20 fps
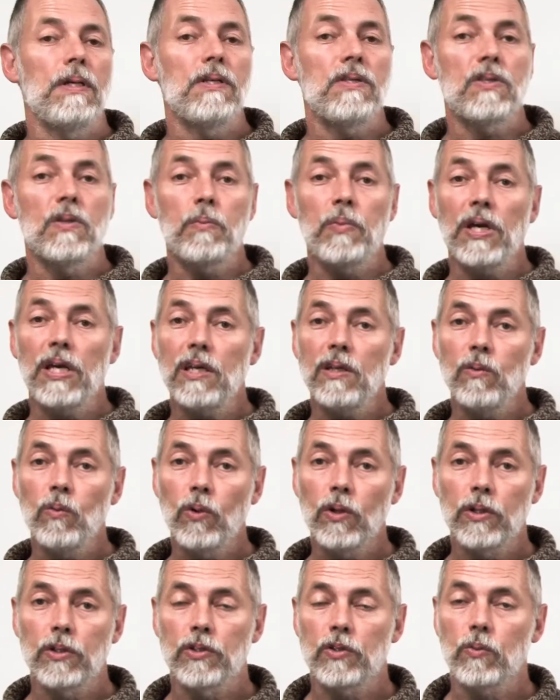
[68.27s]
Is the pain
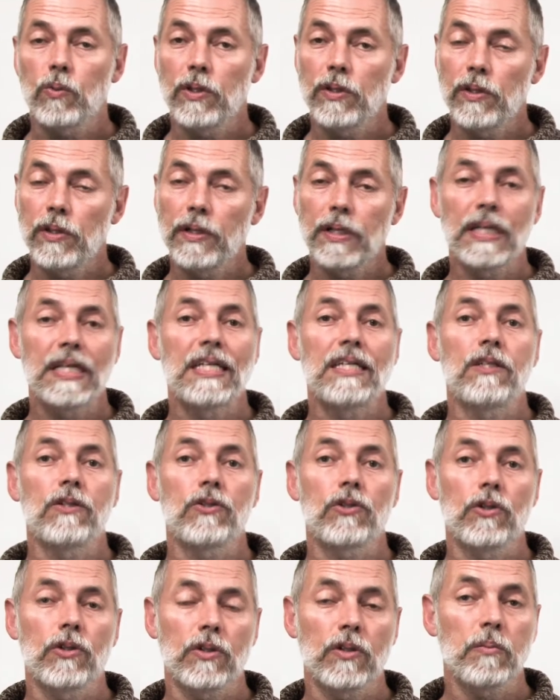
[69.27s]
worse when they're in
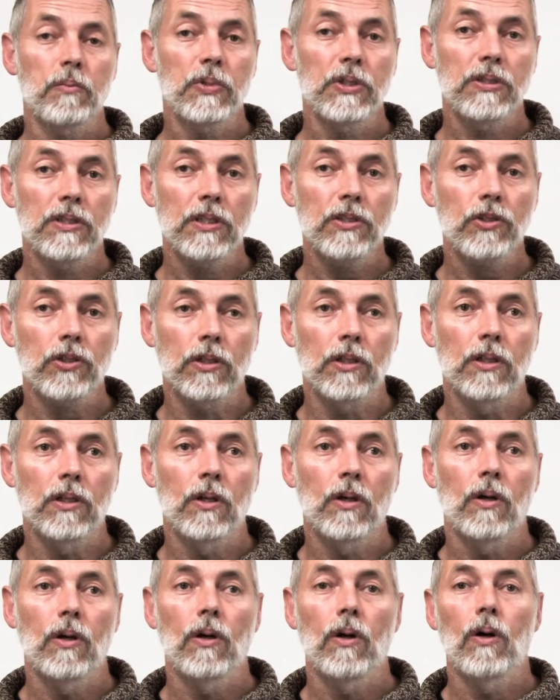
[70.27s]
a certain position
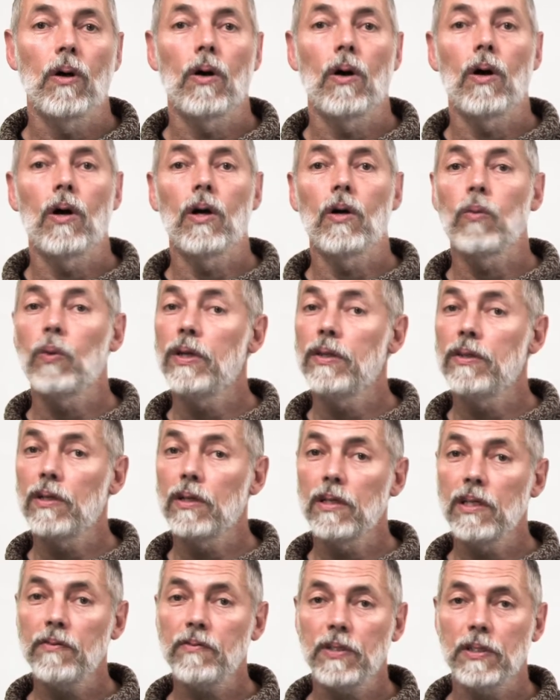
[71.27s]
or when
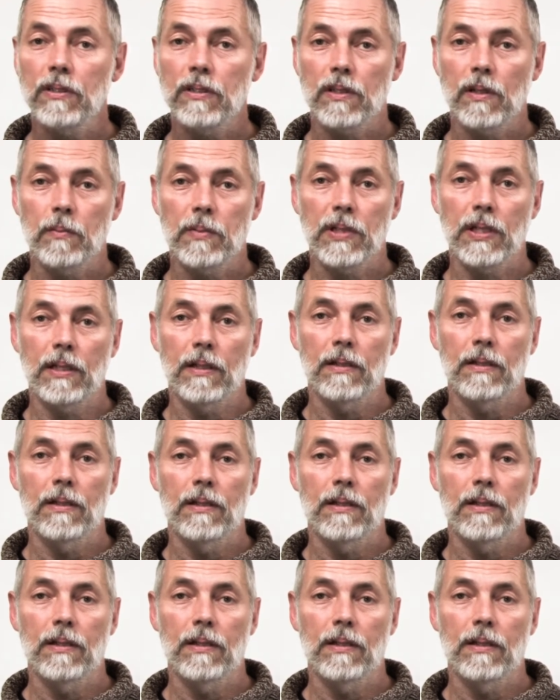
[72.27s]
they're lifting something?